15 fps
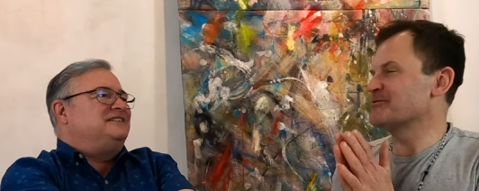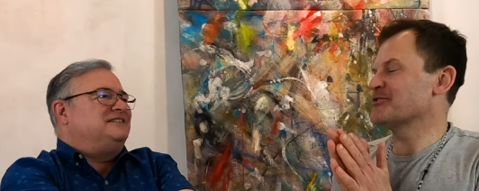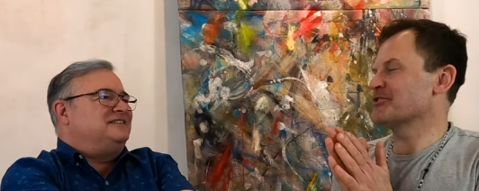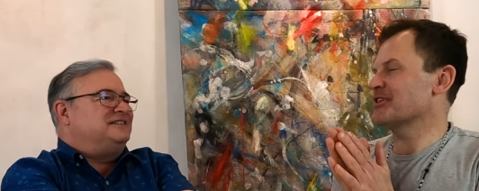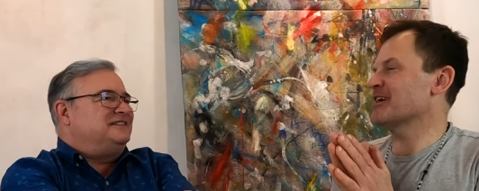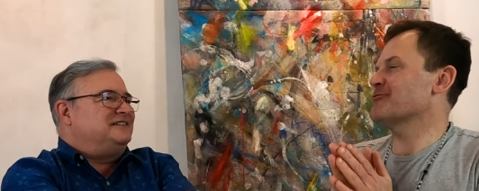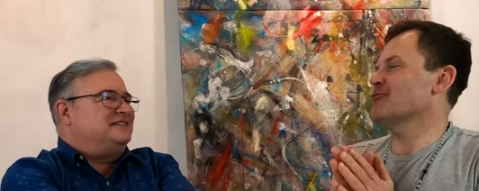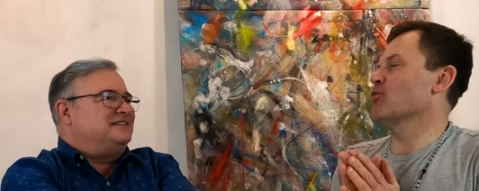Speaker 1: live
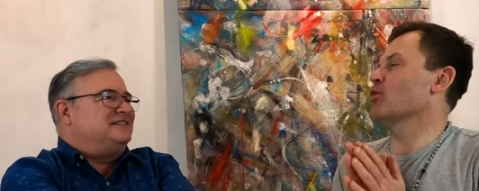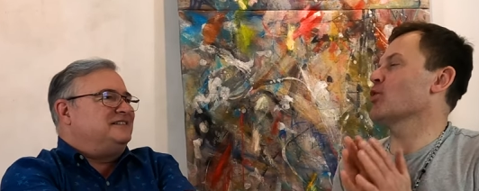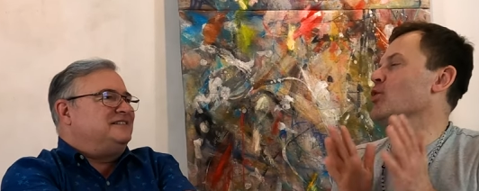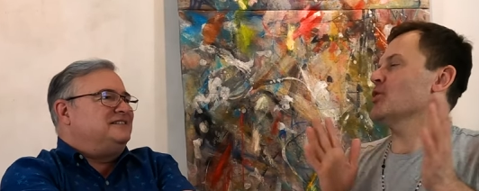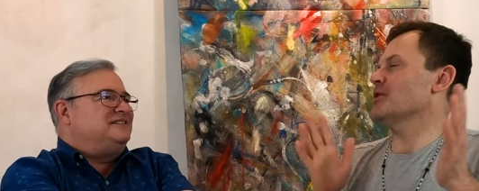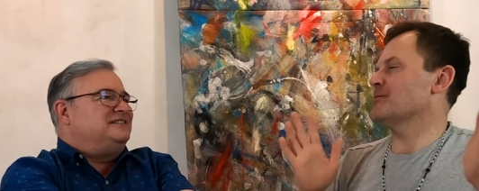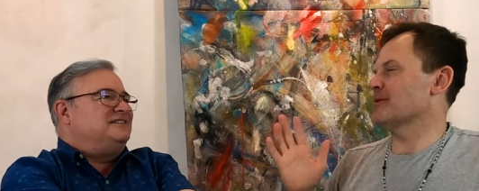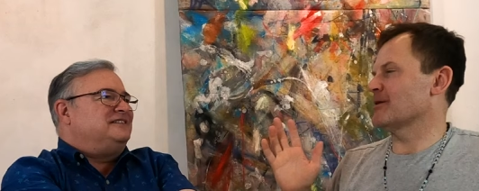your life
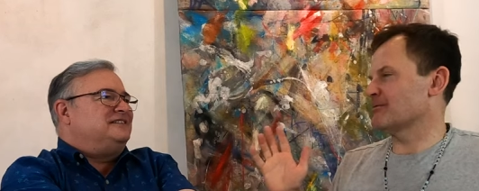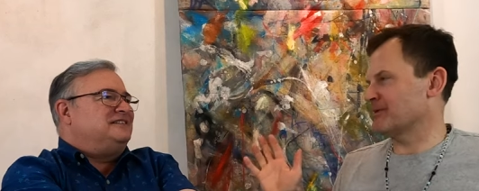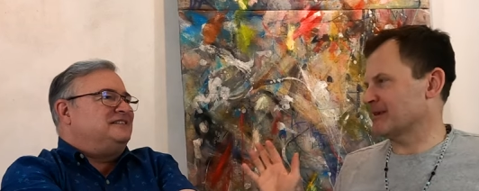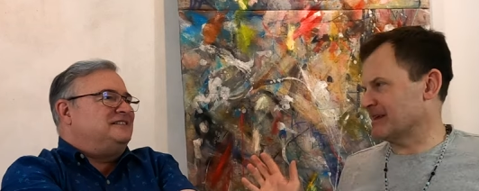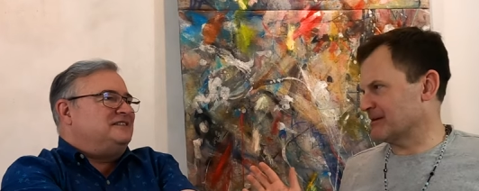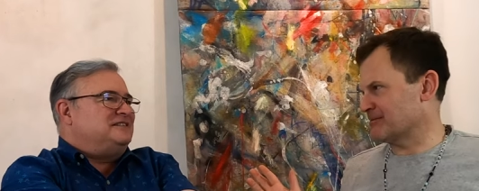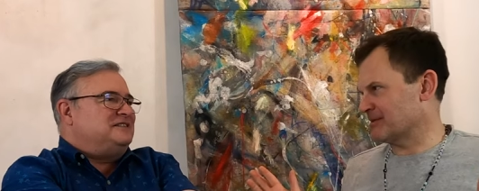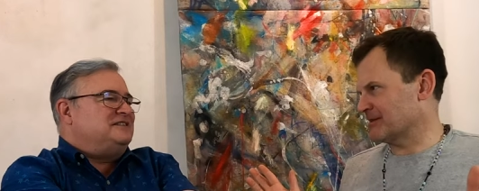worried about
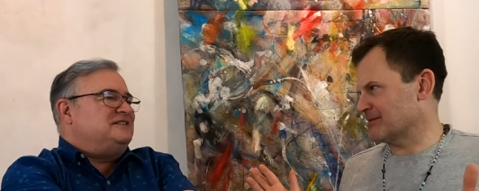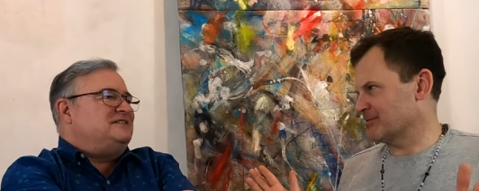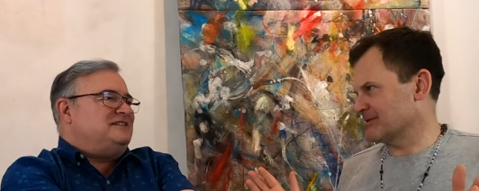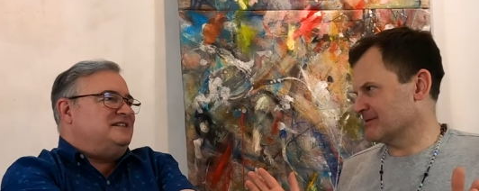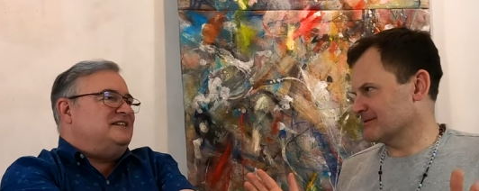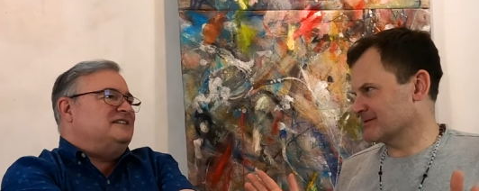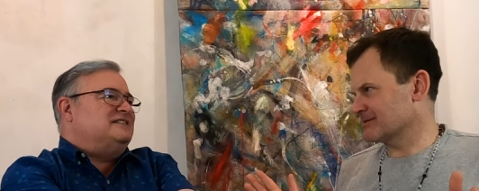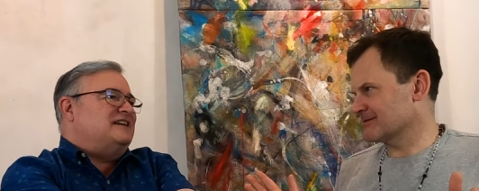being hit by the
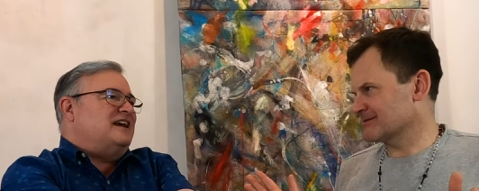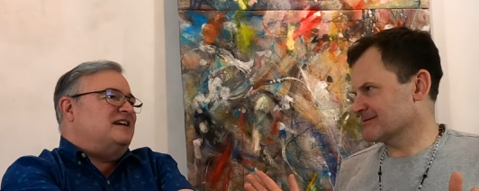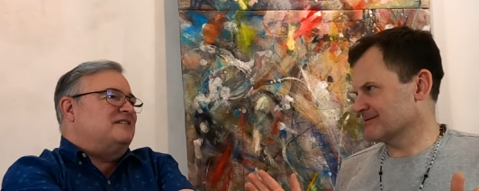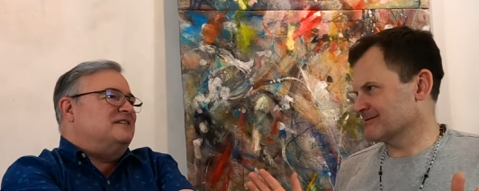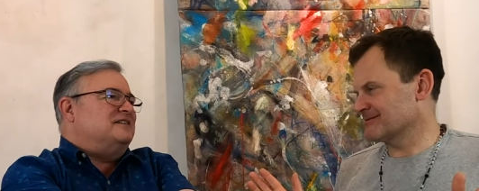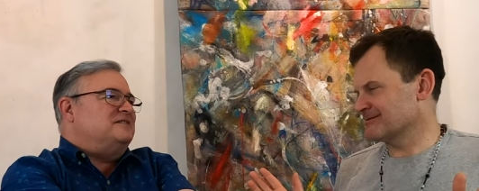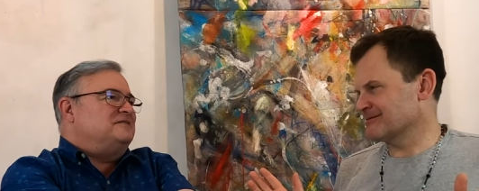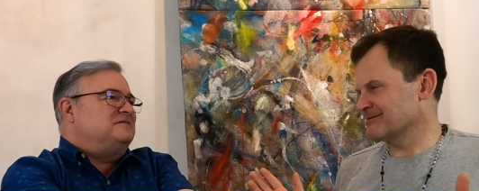bus.
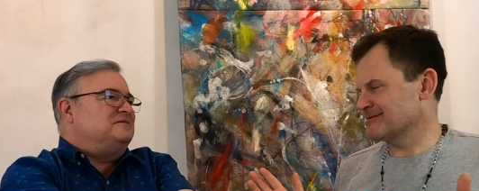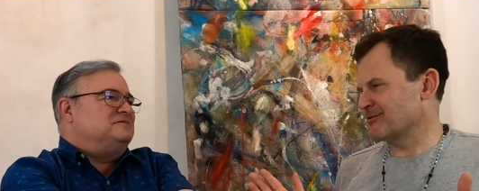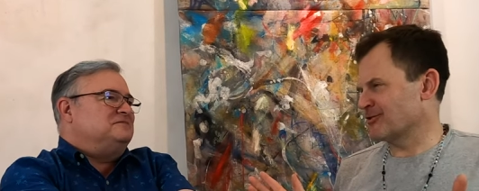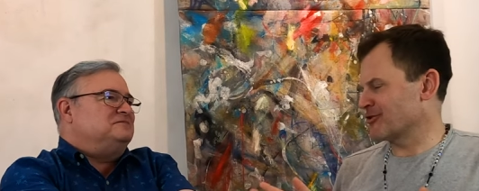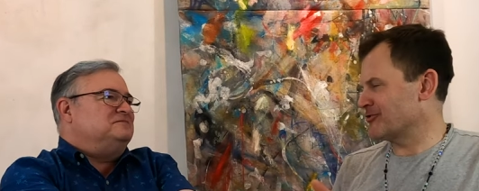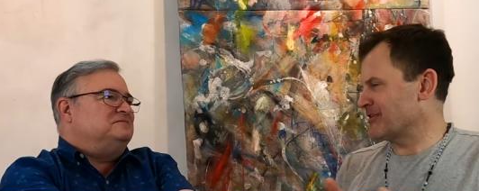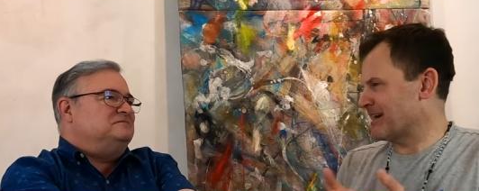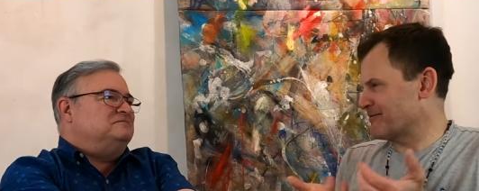Exactly.
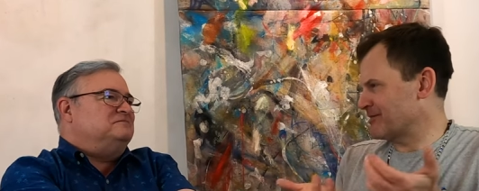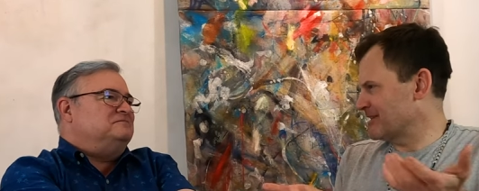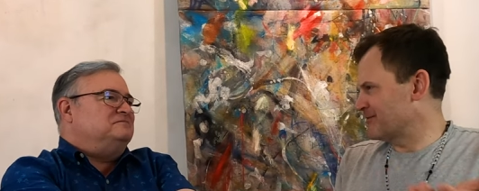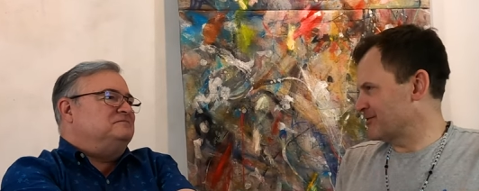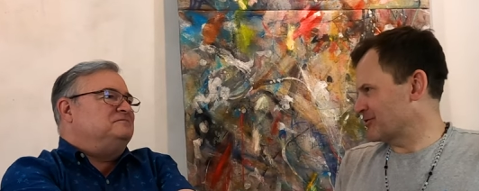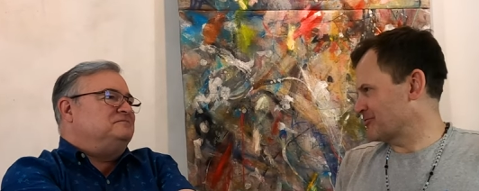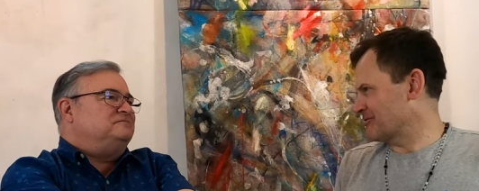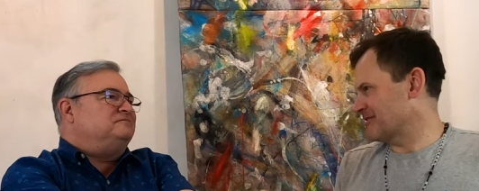Or you're not even
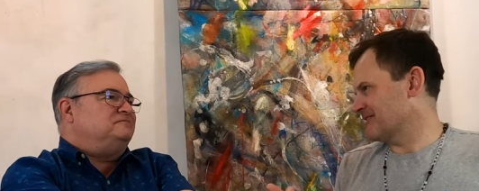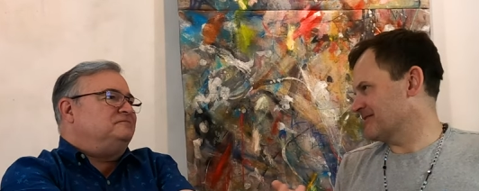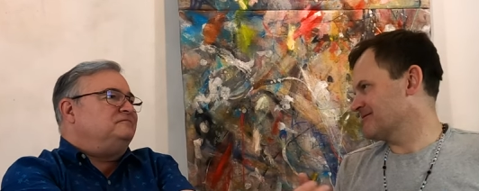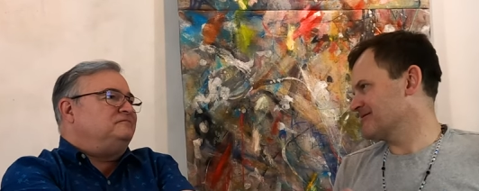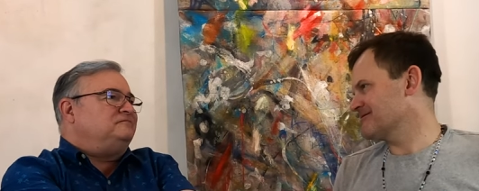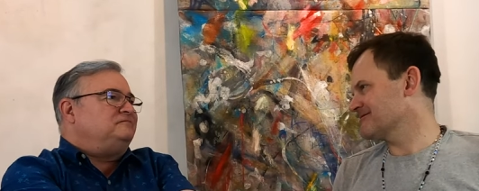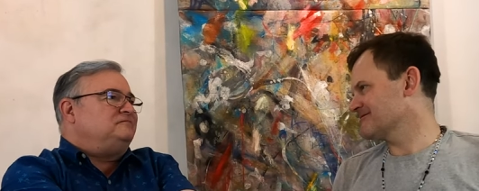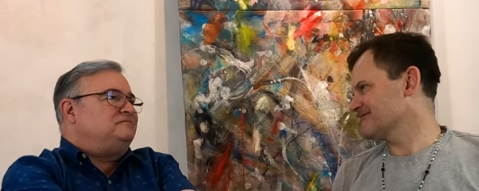living your life.
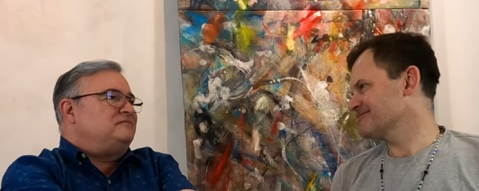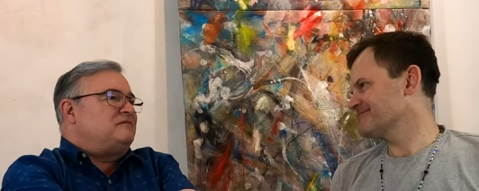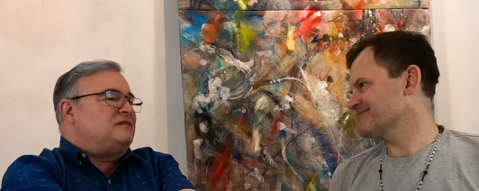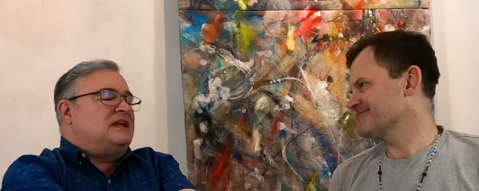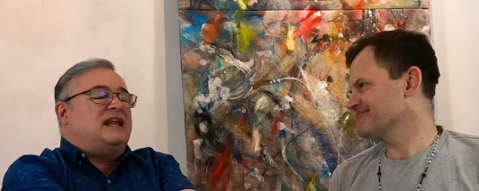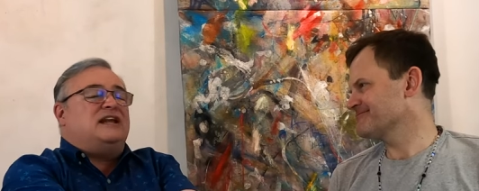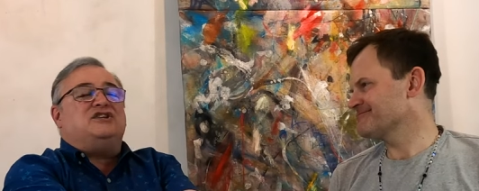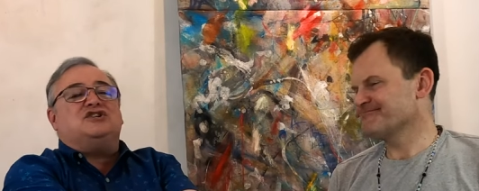
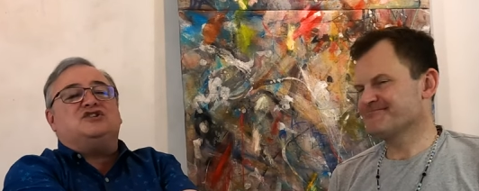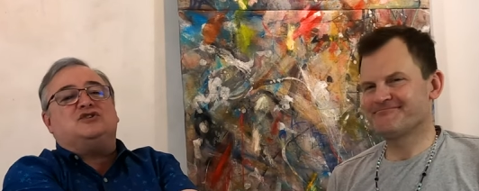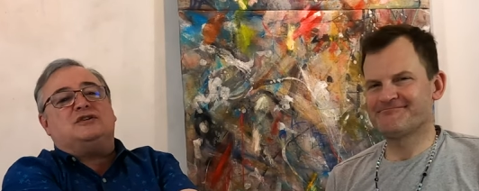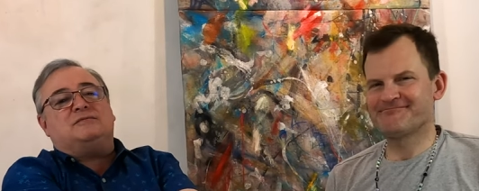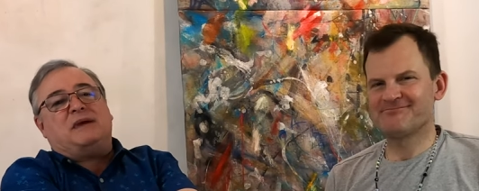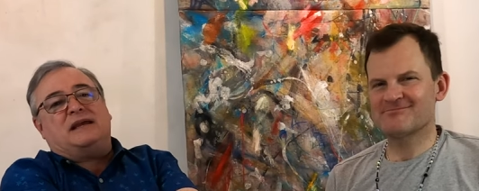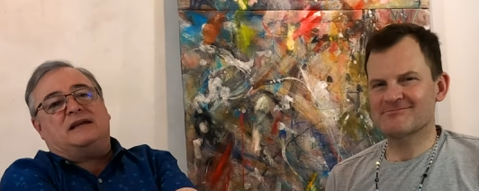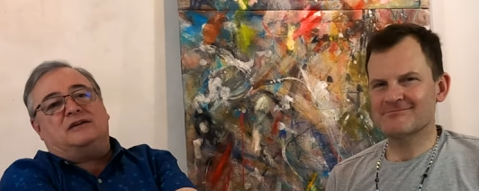
Speaker 2: And I just
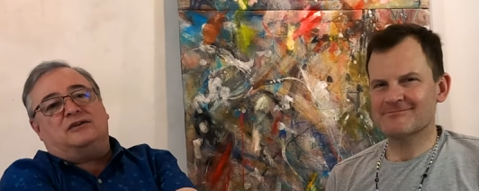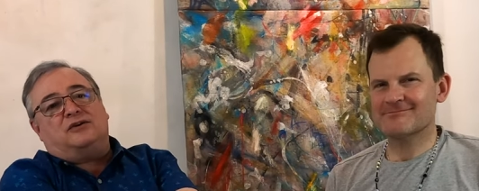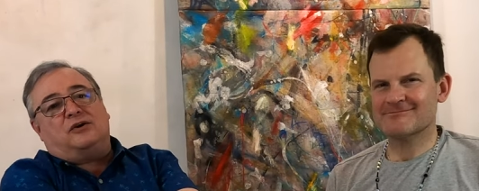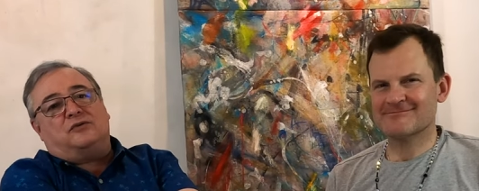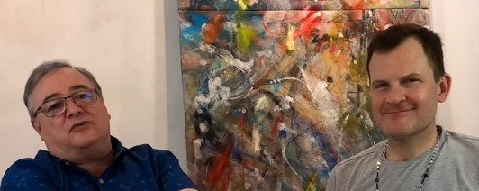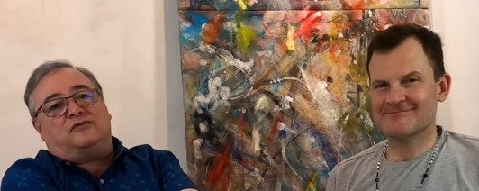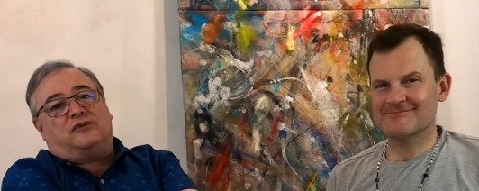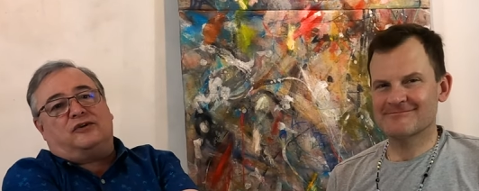should make a
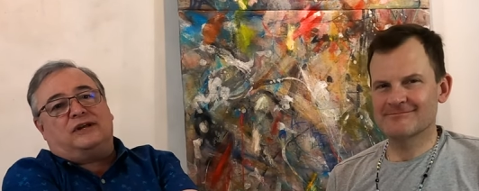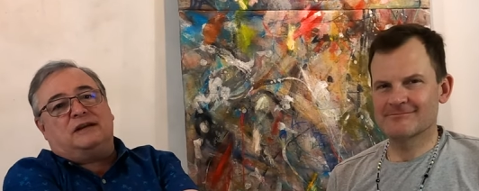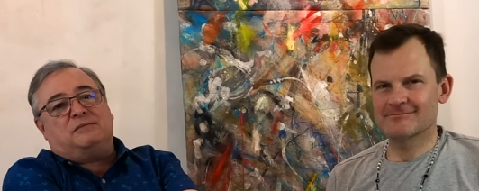note for